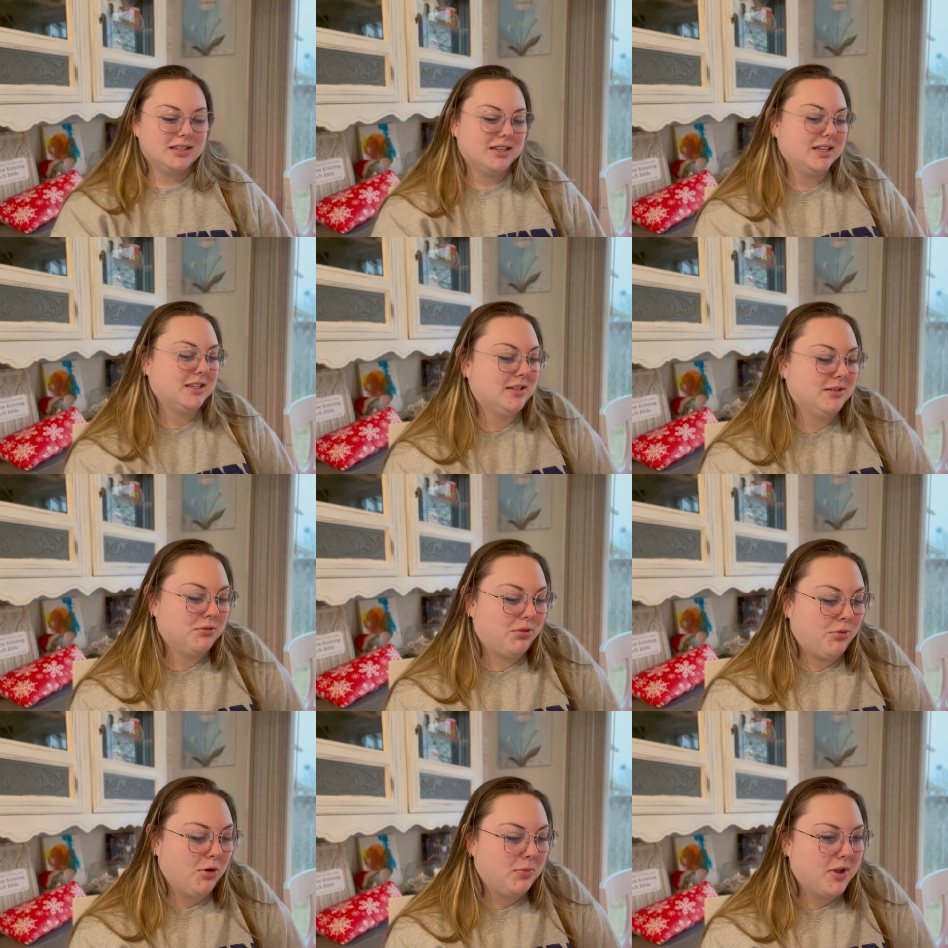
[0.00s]
It's
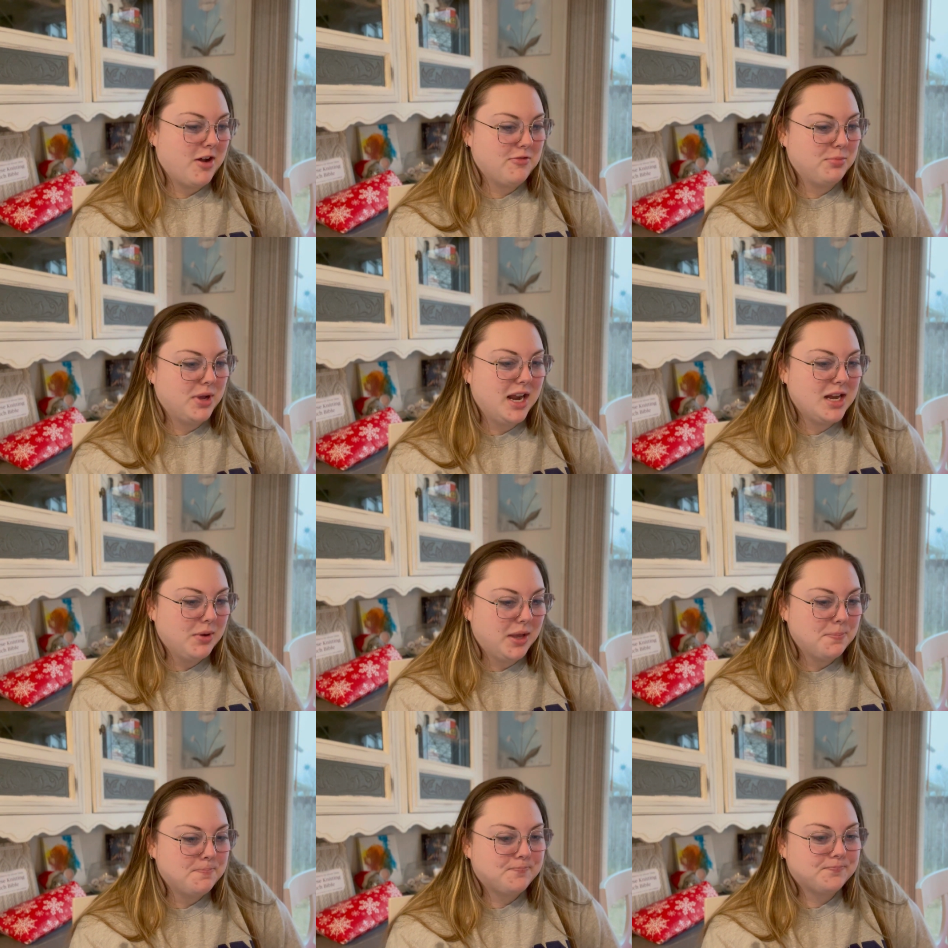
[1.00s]
throwing me off. But
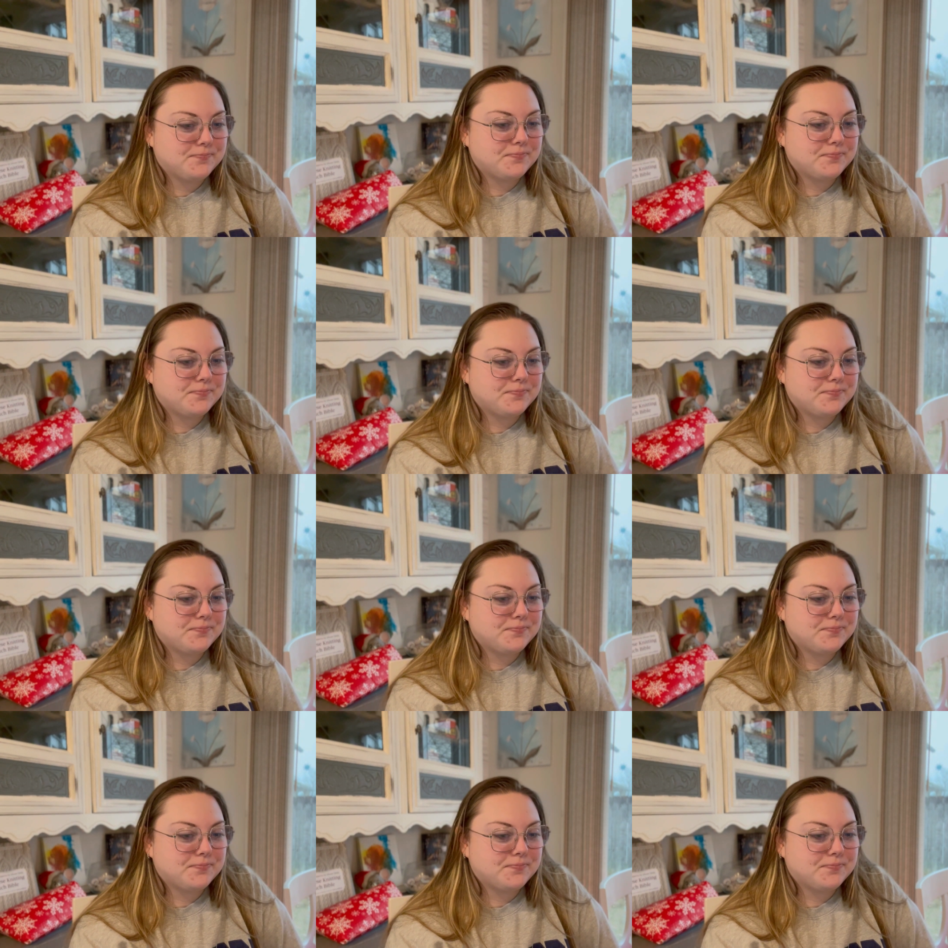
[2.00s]
anyway,